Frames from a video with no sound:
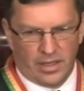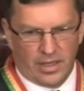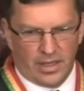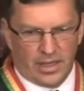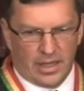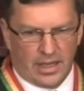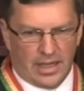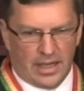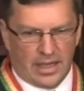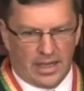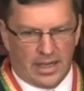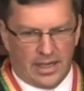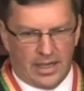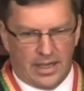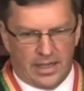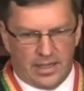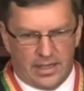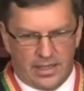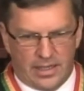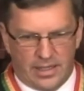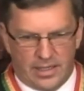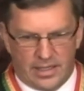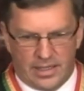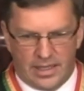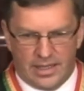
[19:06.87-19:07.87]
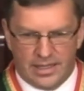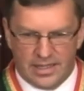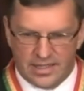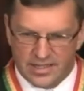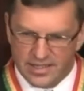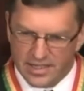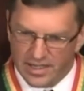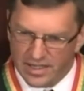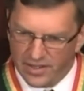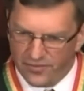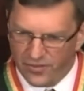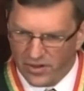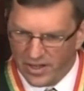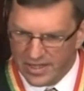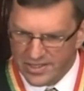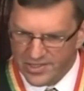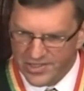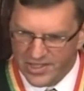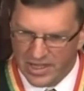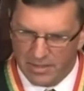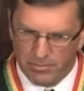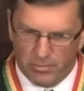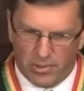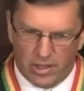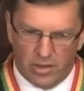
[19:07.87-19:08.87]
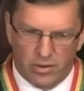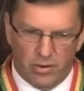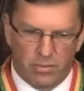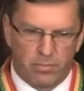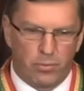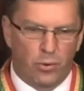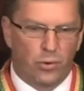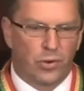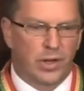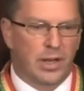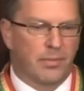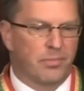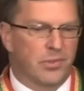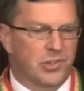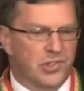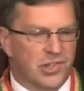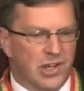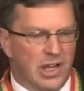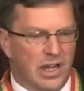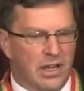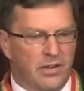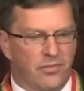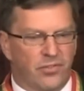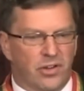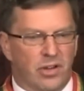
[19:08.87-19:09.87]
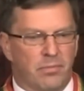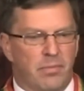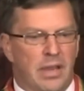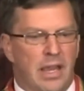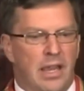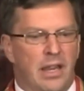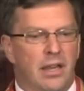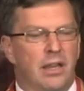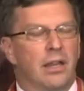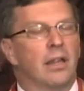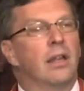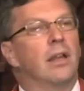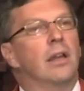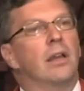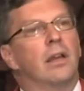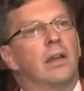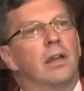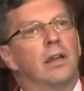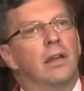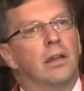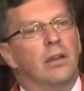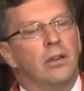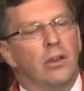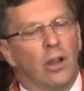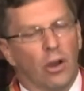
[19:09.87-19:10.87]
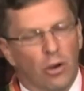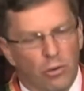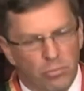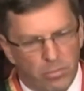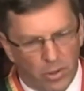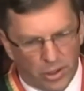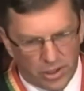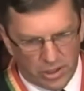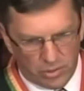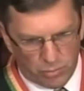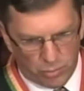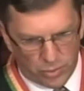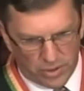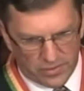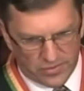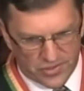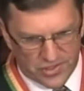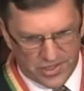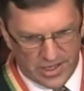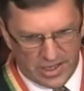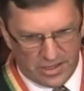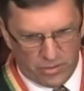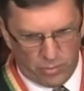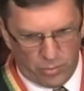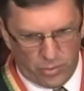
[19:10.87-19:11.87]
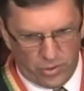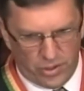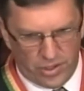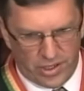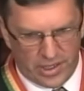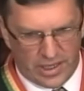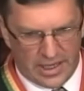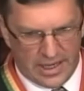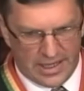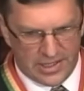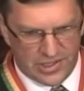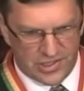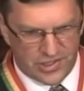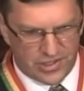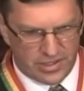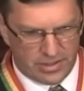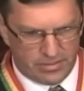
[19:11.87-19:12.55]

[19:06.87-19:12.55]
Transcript: And he said, if I'd sent my report up the chain of command, nobody would have said a word against it.